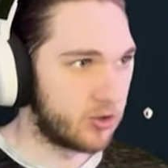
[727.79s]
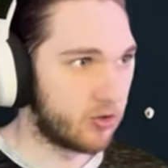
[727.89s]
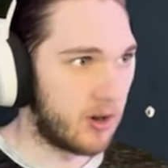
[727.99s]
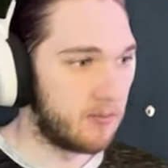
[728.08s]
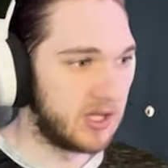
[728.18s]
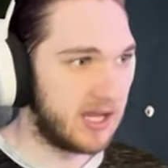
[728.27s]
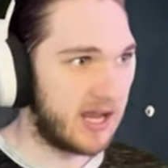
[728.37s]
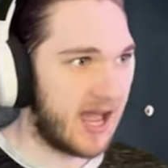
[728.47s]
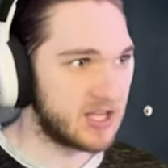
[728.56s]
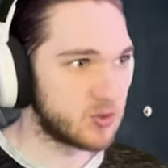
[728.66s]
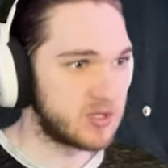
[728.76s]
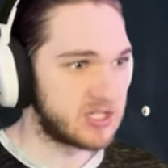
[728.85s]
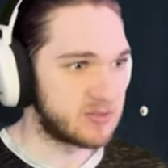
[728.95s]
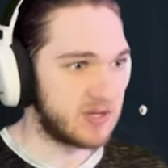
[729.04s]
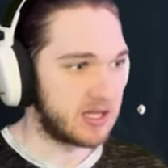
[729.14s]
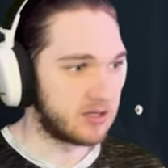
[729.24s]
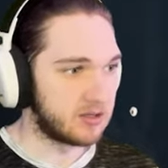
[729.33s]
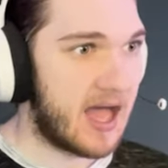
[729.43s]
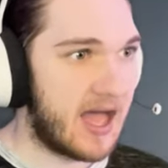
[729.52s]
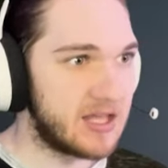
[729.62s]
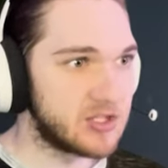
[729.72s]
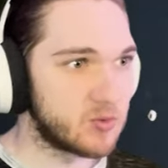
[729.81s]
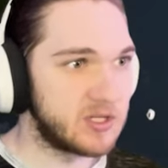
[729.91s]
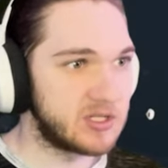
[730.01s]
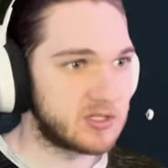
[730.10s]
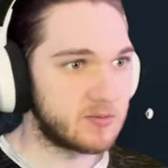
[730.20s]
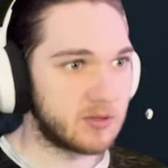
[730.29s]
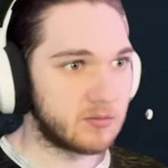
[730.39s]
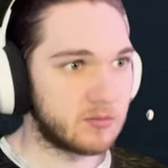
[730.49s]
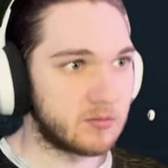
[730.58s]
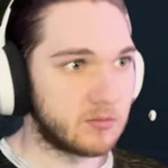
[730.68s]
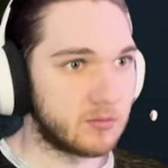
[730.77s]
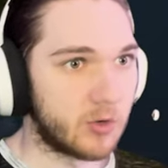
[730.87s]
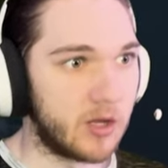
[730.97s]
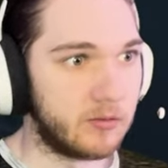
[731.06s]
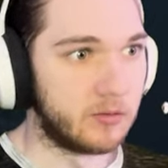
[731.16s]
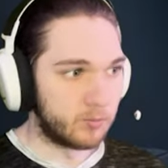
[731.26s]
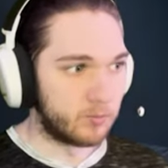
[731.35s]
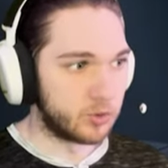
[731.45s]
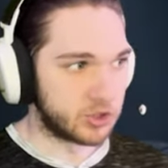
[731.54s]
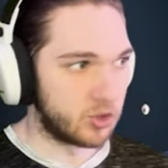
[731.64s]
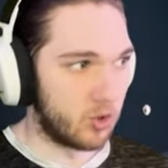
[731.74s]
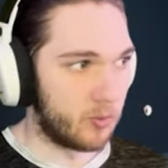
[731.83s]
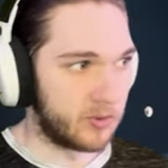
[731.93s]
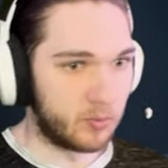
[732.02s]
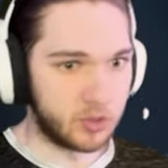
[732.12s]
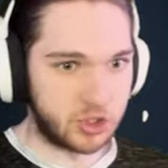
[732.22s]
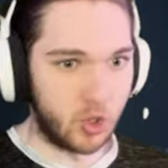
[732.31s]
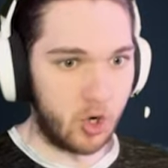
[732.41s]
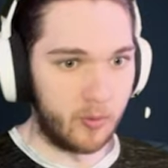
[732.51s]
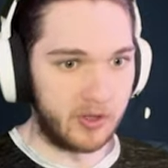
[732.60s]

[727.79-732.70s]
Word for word: crumbling as we speak. As we Run. Push the door open. Push the door open.